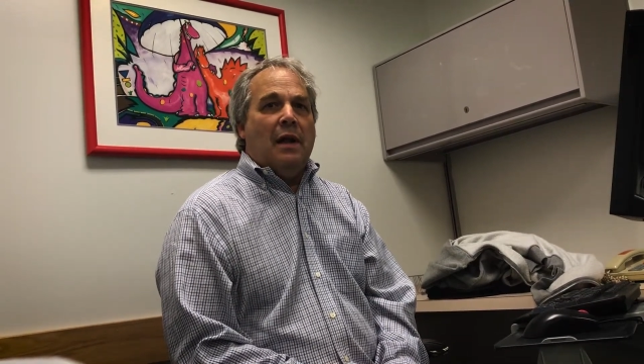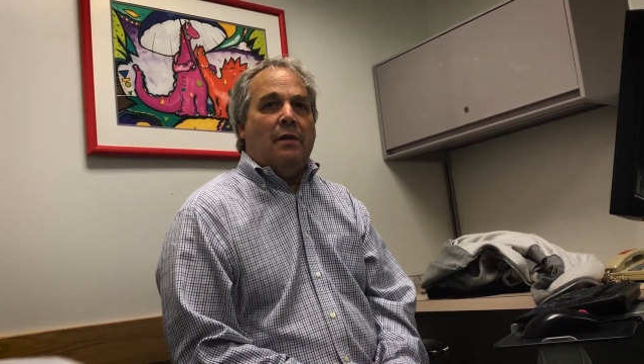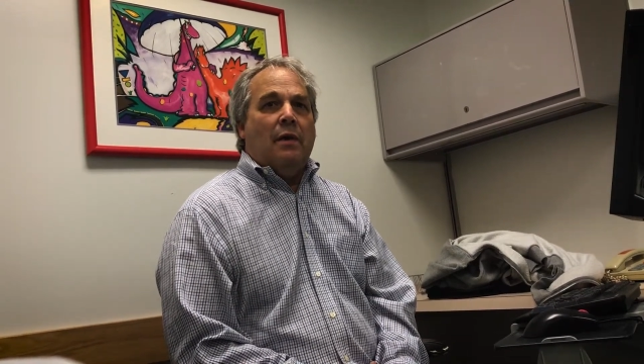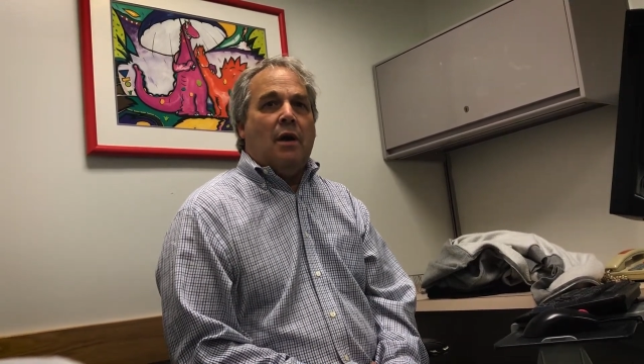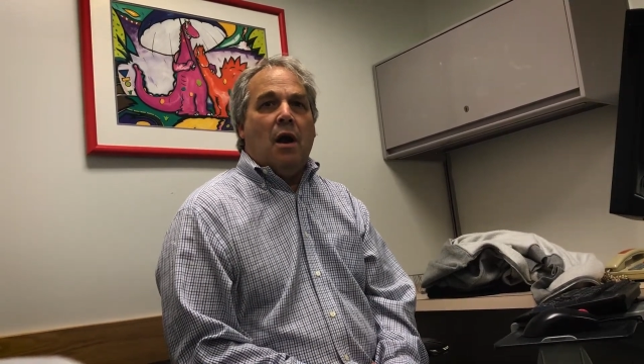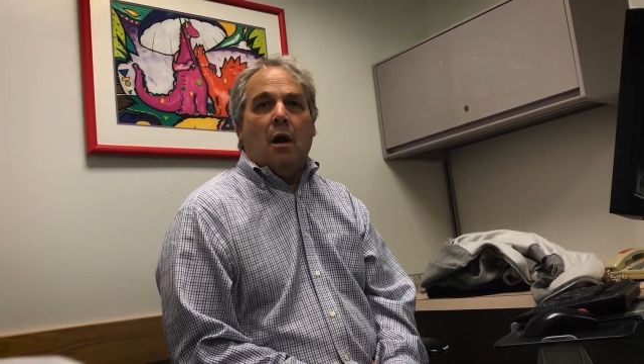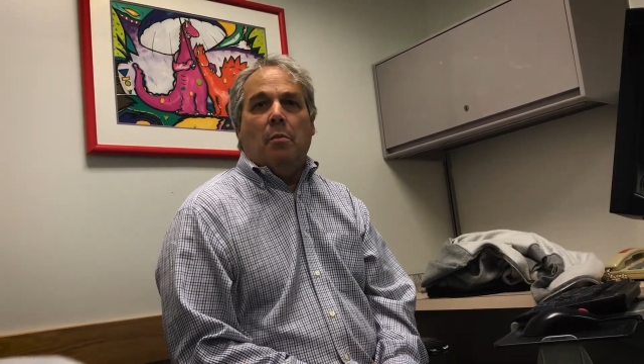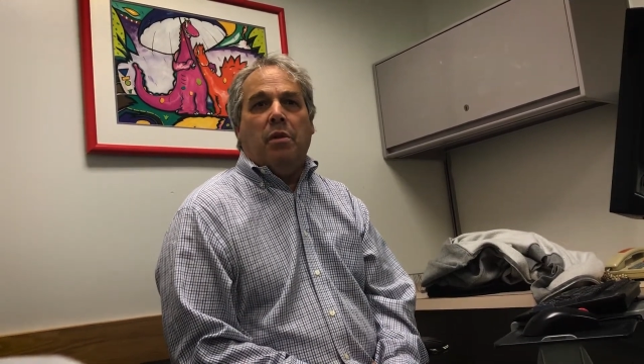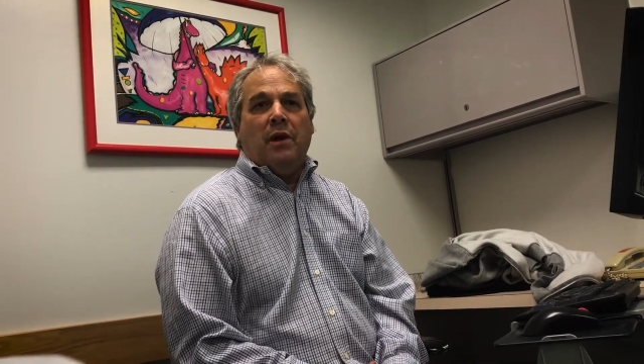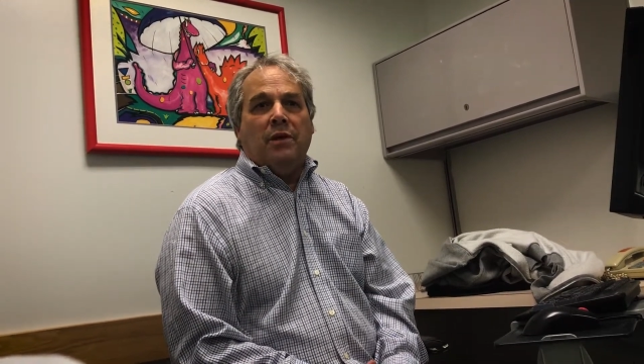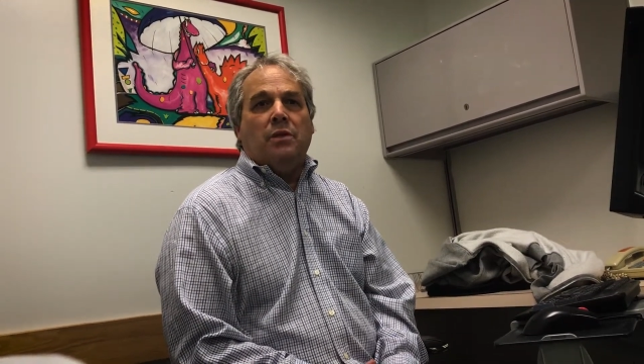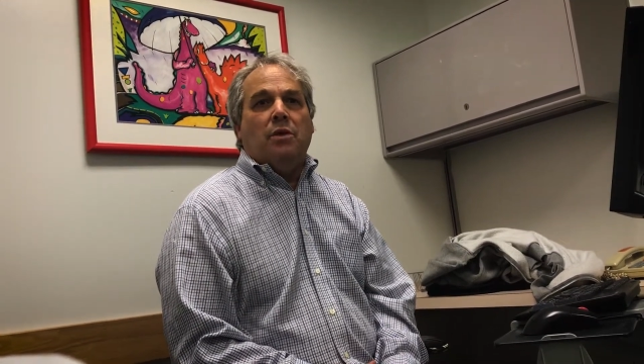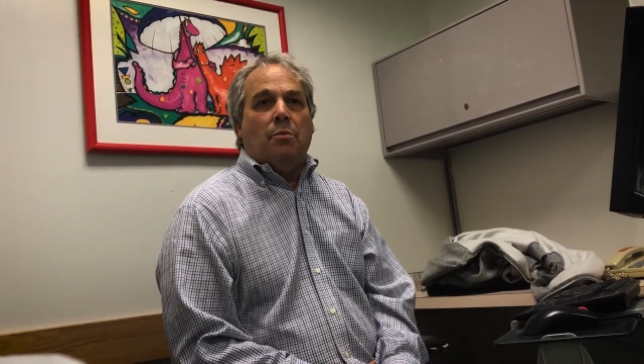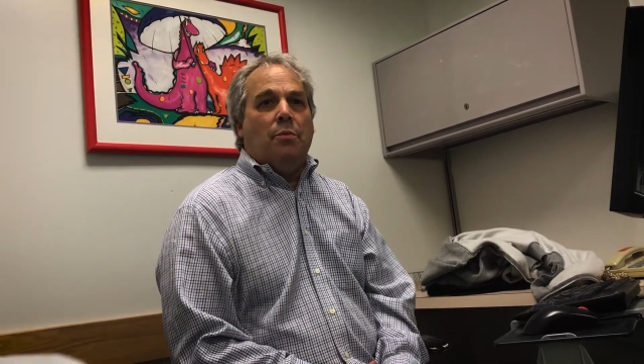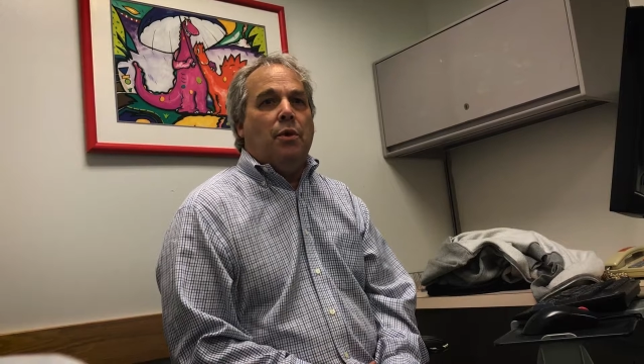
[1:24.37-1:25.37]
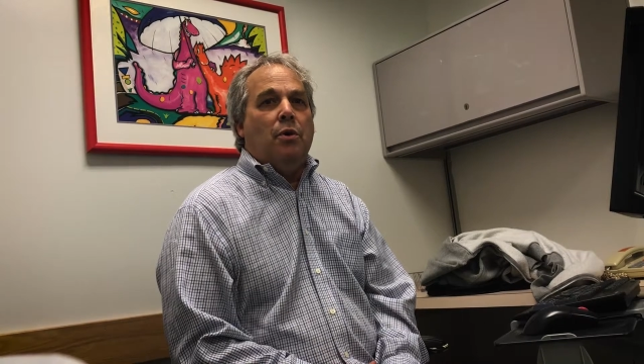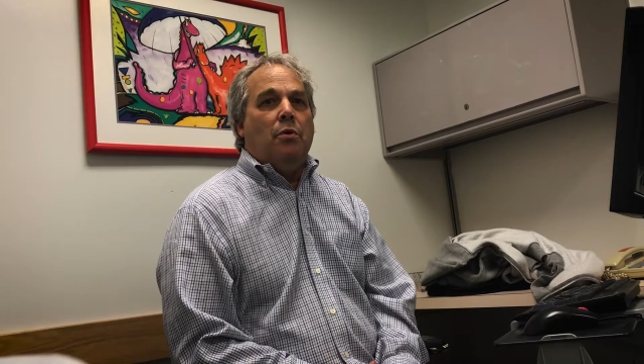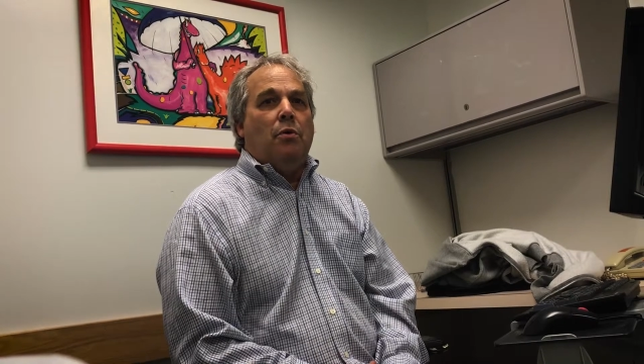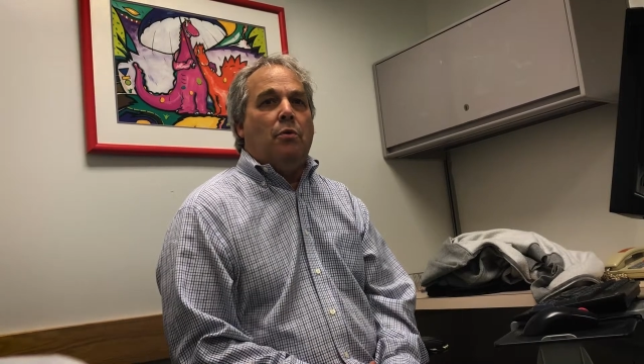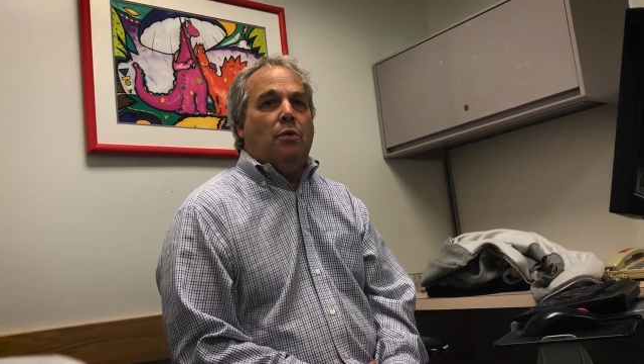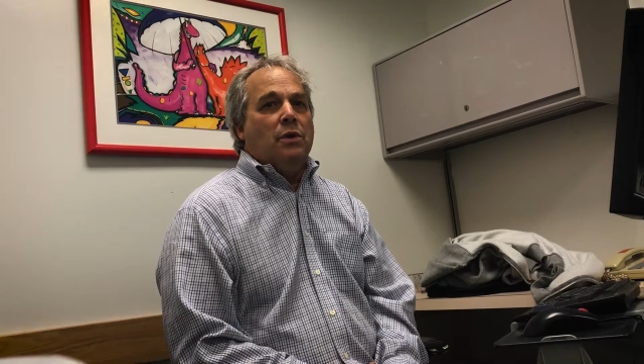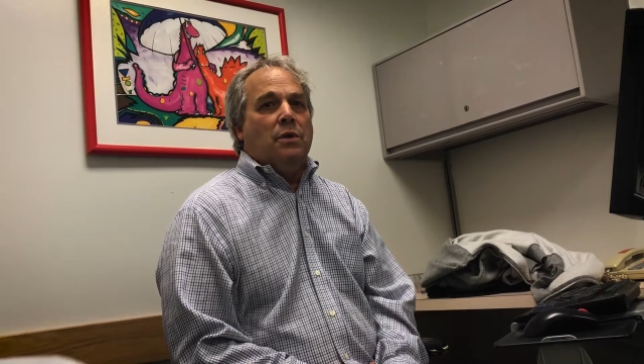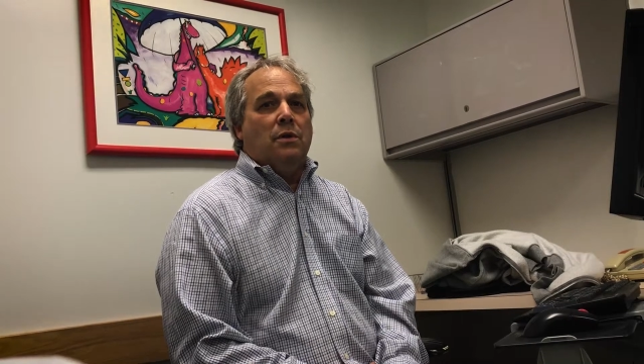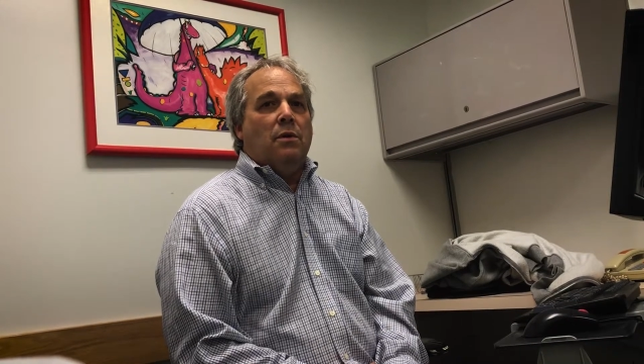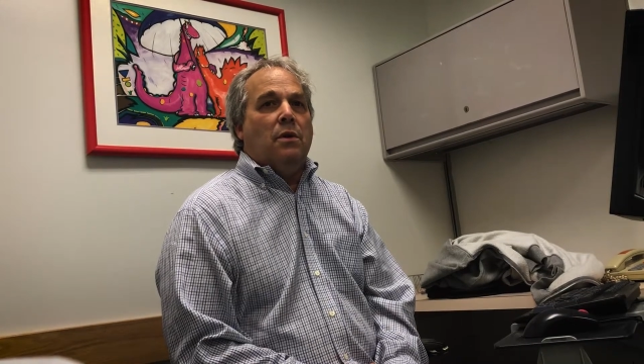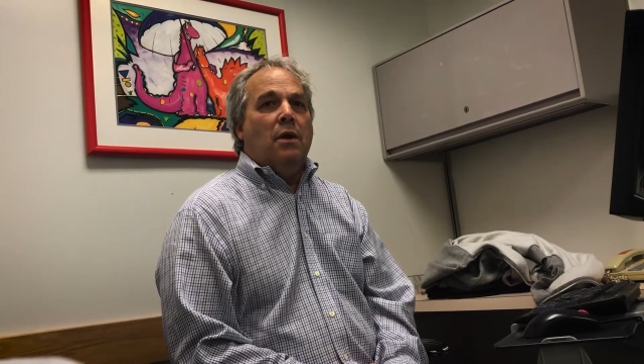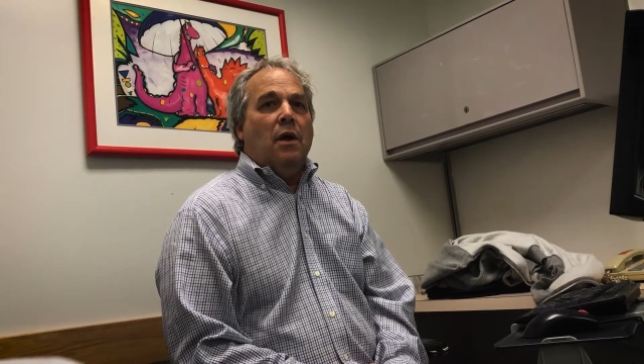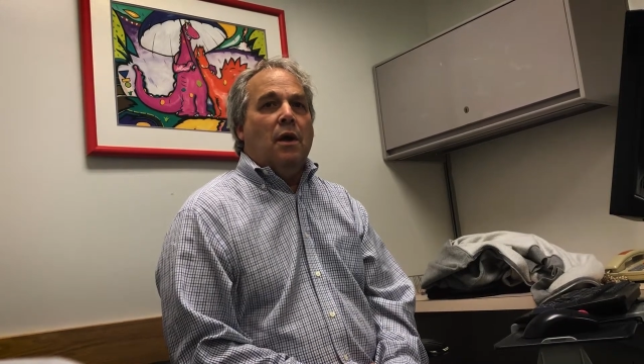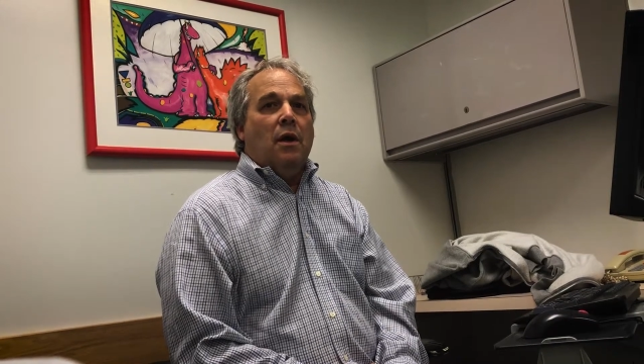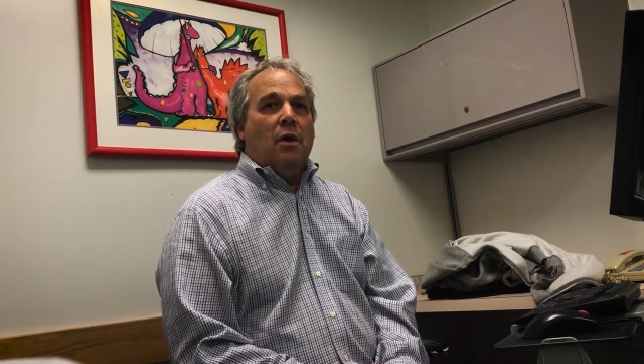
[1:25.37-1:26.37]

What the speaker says: and the complex computer which the